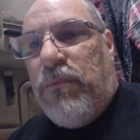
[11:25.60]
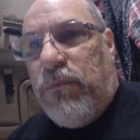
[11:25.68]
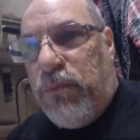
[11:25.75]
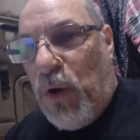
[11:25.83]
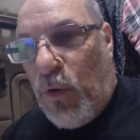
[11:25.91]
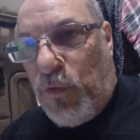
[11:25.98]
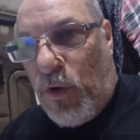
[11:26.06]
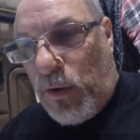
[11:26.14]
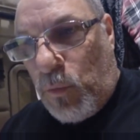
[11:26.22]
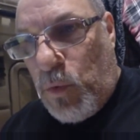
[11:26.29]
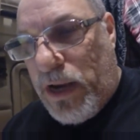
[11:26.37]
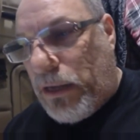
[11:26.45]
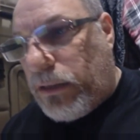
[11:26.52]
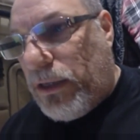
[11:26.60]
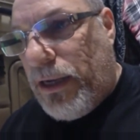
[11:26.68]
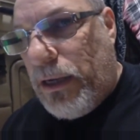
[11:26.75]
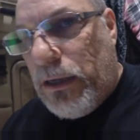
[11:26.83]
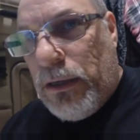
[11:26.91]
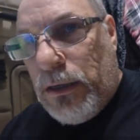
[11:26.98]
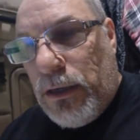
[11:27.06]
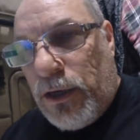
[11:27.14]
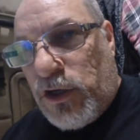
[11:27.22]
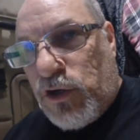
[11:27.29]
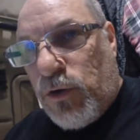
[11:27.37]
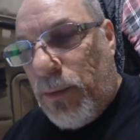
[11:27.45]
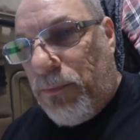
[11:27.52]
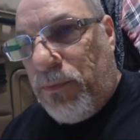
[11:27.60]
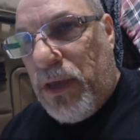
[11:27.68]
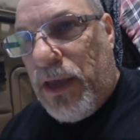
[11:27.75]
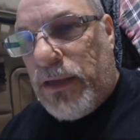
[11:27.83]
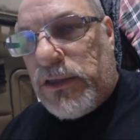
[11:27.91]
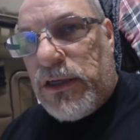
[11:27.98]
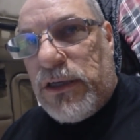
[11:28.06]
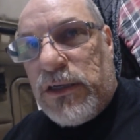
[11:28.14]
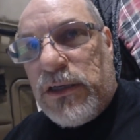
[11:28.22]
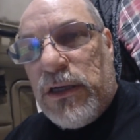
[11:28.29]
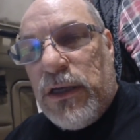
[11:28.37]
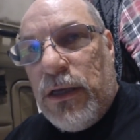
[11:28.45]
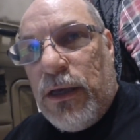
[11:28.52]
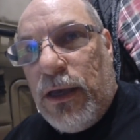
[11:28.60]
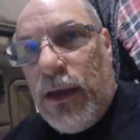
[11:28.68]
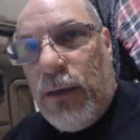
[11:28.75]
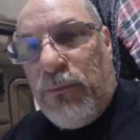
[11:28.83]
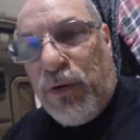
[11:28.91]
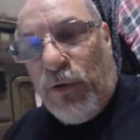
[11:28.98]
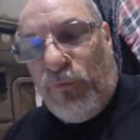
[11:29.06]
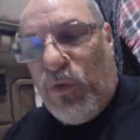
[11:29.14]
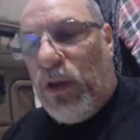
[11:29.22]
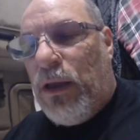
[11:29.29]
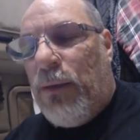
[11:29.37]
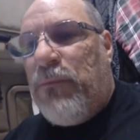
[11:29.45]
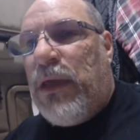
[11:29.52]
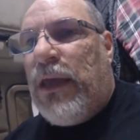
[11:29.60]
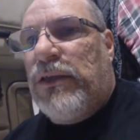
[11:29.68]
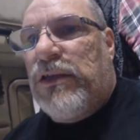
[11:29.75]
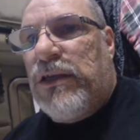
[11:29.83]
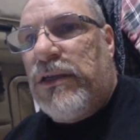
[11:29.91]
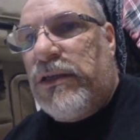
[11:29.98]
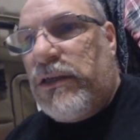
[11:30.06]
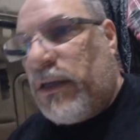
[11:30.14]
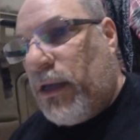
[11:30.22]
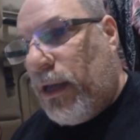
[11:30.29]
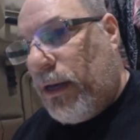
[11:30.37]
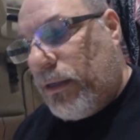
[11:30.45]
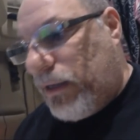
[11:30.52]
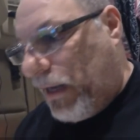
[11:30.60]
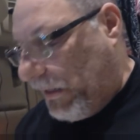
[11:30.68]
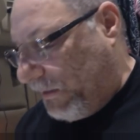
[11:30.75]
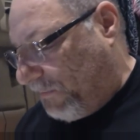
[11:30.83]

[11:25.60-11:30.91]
both on a weekly, a trip basis, uh, per fill-up basis, and a daily